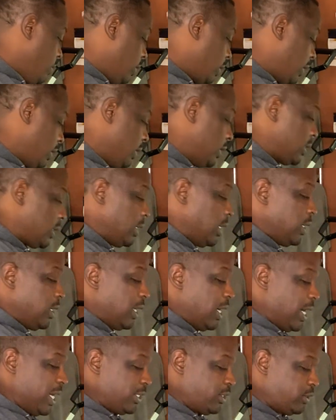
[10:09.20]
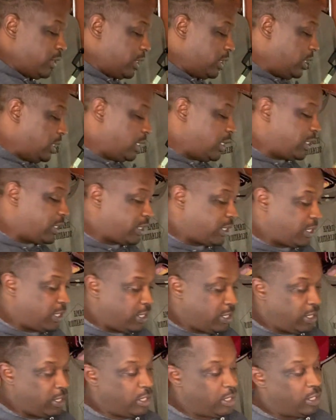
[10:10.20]
we'll get this done. You guys, you see this?
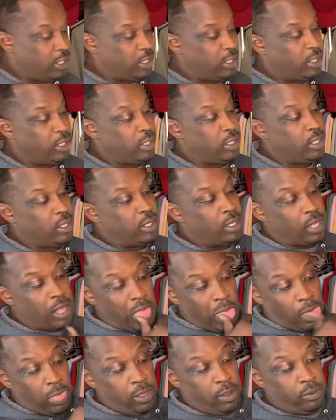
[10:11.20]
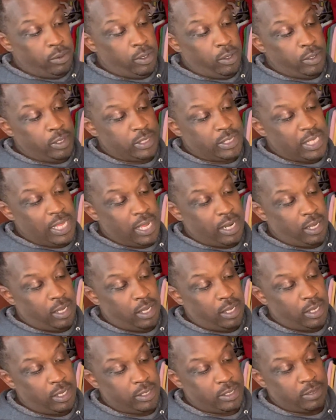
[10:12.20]
You'll notice
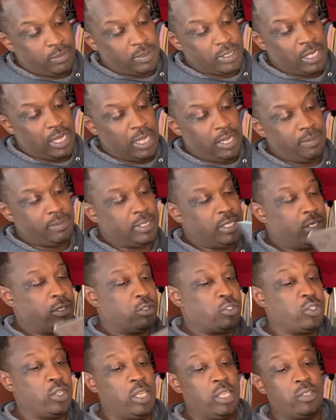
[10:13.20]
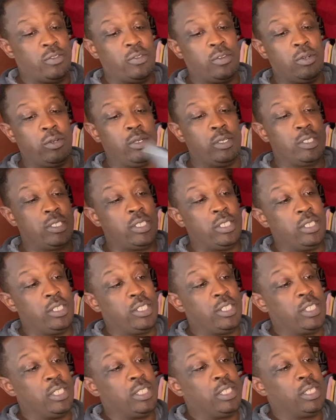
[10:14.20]
that sometimes it'll transfer onto your
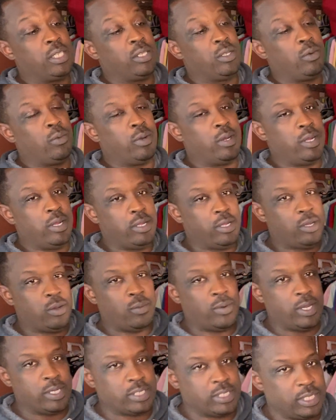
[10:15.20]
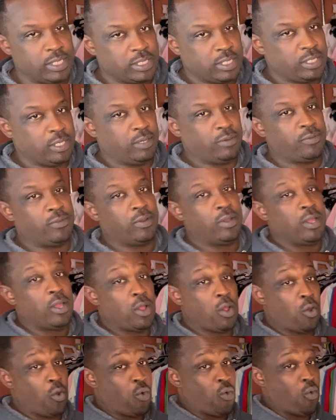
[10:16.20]
jig. Don't worry, you can wash that stuff
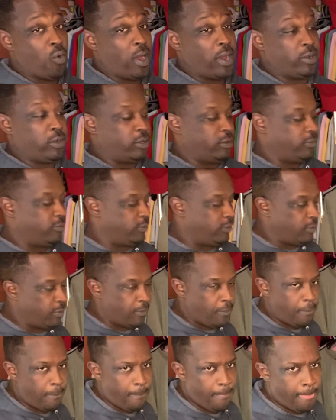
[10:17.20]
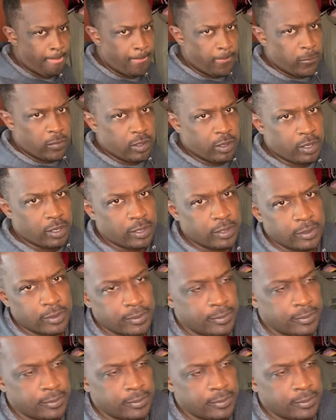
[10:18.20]
right off. Okay.